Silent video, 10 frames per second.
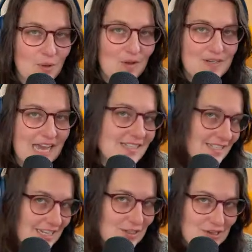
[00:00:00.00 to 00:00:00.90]
tasks
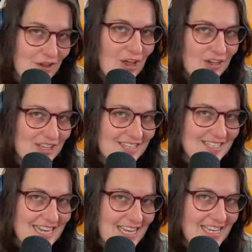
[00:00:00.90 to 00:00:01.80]
and tells you how long things
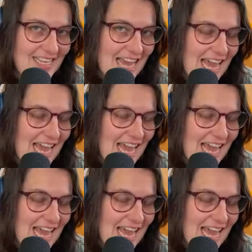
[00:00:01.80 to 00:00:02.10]
take.